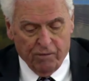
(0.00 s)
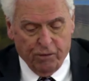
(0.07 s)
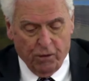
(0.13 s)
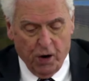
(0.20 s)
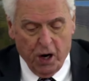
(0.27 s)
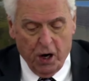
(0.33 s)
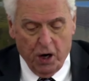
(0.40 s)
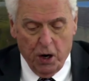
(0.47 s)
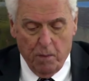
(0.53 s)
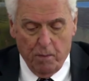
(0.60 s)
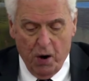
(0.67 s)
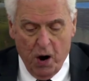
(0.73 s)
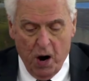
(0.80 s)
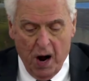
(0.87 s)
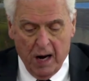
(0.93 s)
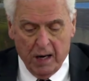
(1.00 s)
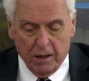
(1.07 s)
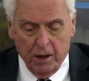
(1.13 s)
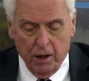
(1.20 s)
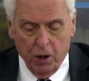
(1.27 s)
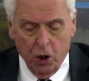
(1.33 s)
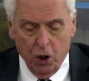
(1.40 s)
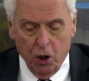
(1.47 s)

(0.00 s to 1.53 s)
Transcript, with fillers: free and the bond,